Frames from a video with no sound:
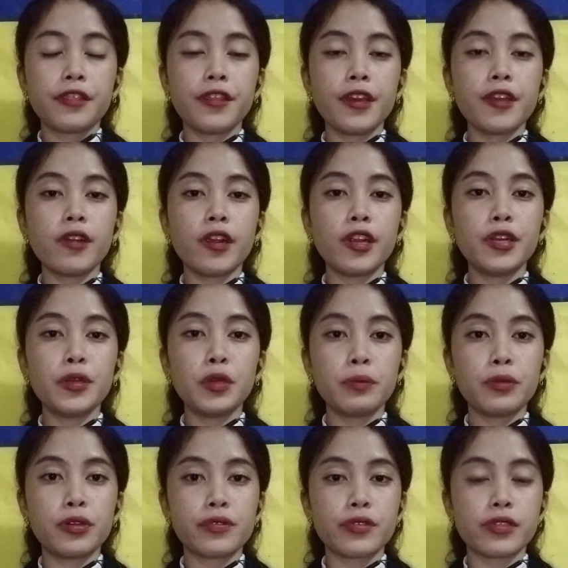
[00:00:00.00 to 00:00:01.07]
There are
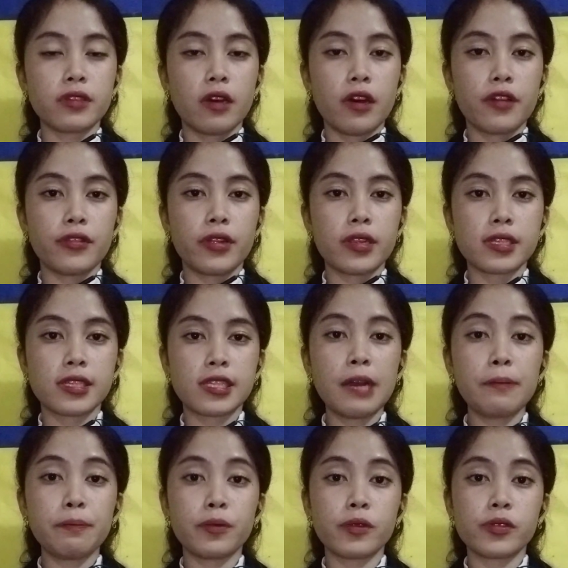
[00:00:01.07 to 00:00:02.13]
numerous other
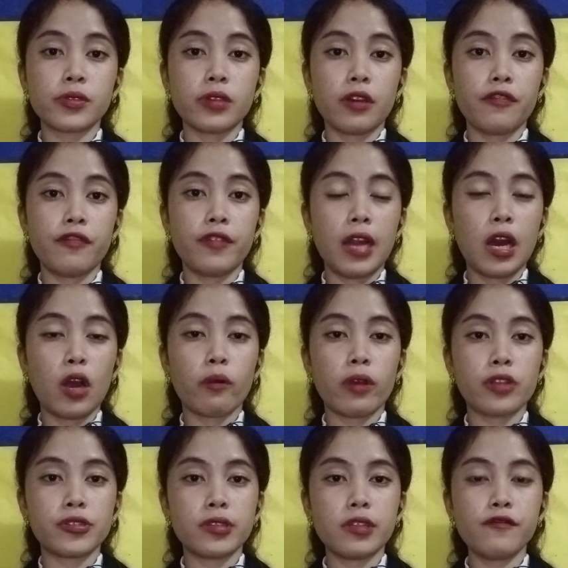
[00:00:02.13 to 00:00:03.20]
examples of
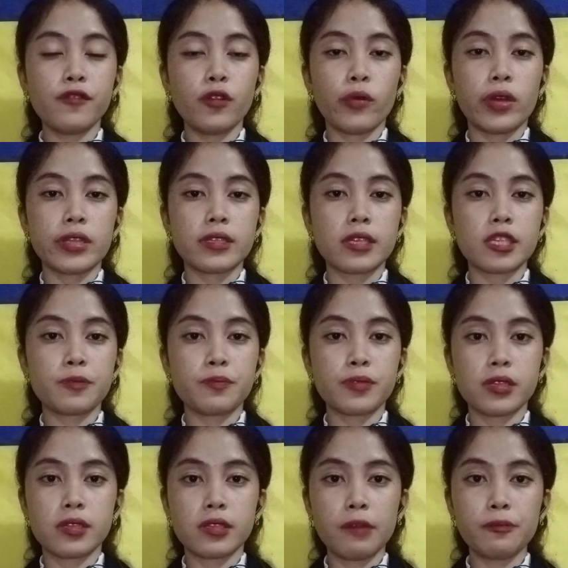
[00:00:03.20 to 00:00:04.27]
language influences
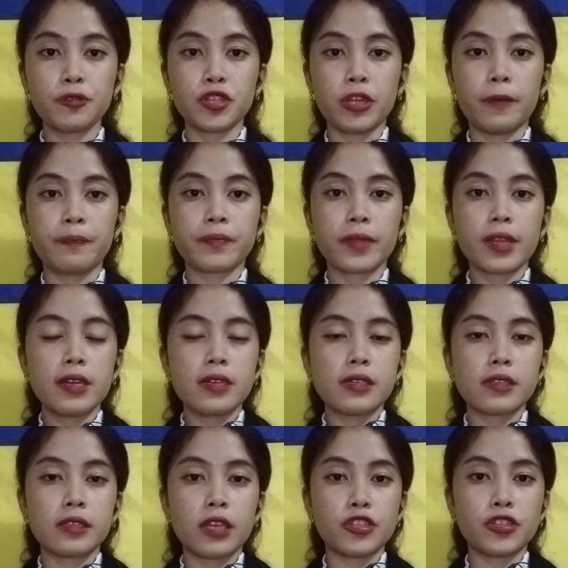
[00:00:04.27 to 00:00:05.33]
perception,
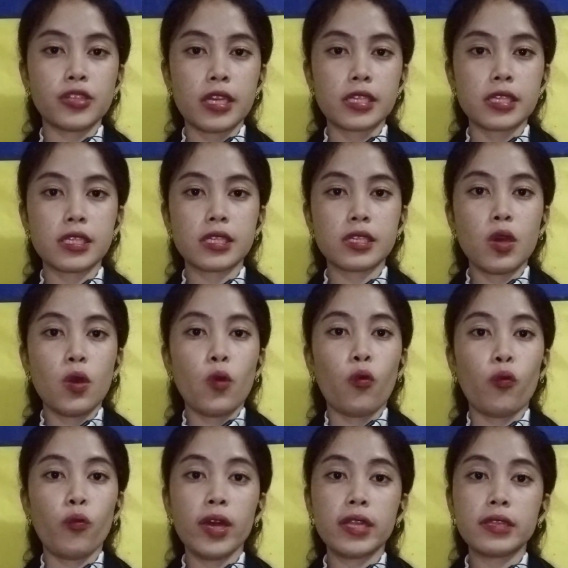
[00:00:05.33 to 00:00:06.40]
such as
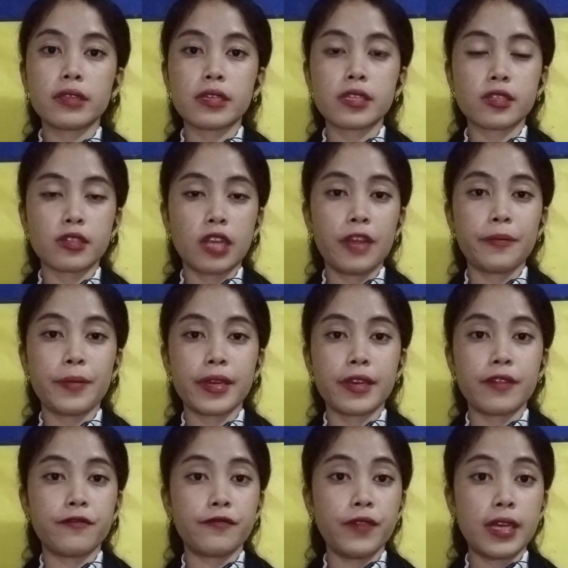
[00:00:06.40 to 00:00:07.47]
when describing
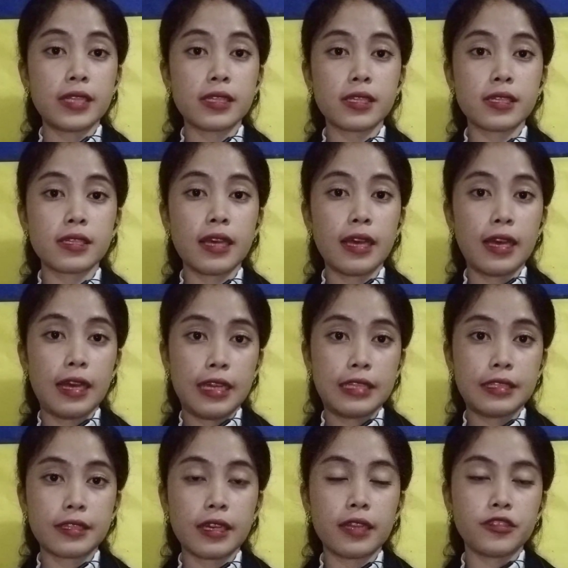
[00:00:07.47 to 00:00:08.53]
events
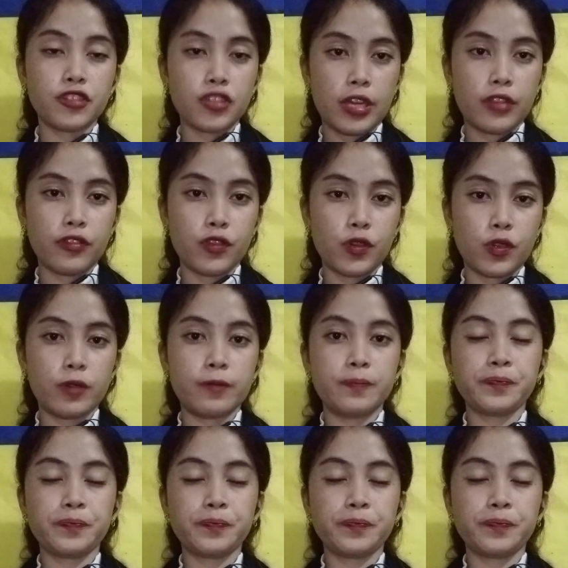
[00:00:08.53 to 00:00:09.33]
and gender.